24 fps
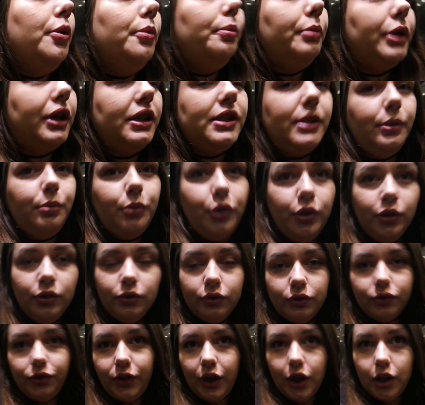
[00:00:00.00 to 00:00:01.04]
because it
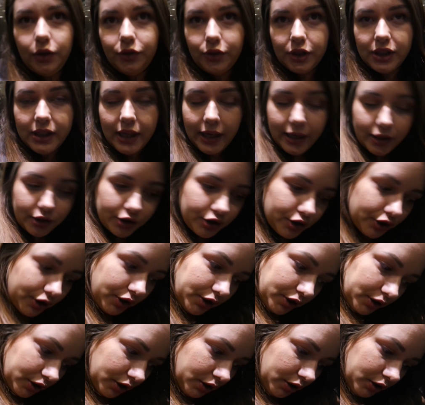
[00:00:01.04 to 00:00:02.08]
won't fit over his head
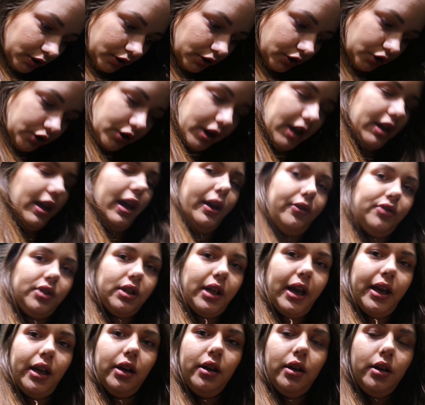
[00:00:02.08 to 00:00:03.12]
just straight. You have to,
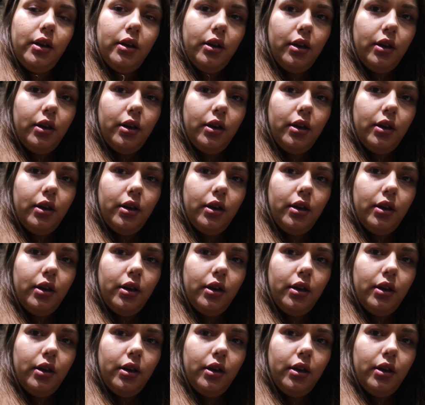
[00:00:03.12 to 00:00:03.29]
like,